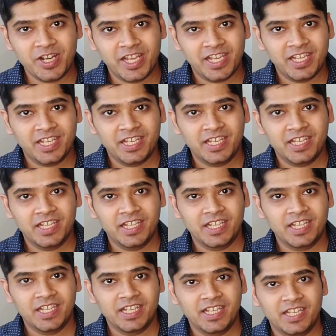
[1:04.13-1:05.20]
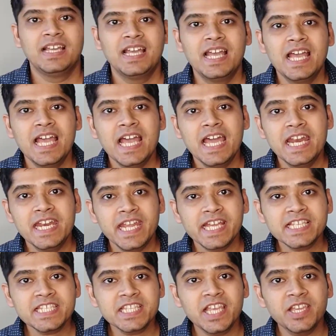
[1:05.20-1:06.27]
tree.
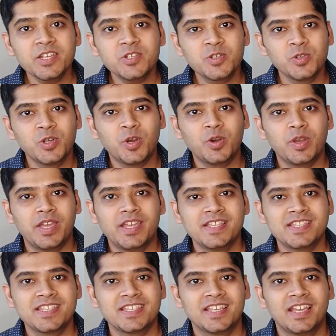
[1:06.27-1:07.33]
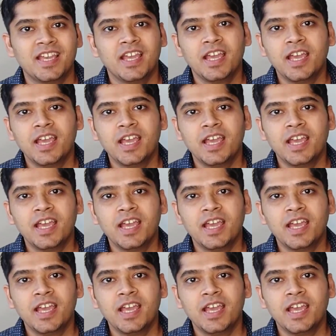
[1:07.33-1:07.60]
Next thing to know is